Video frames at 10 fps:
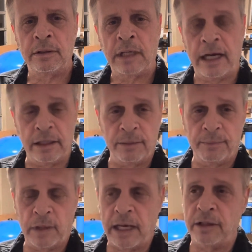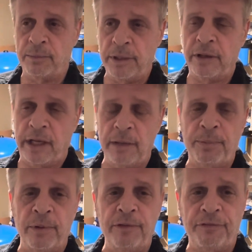on the meter,
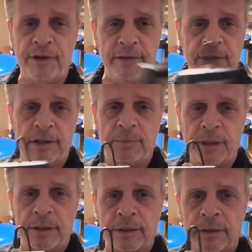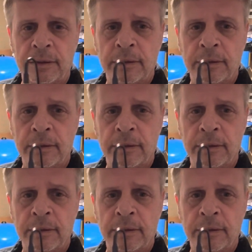8.5 on the meter.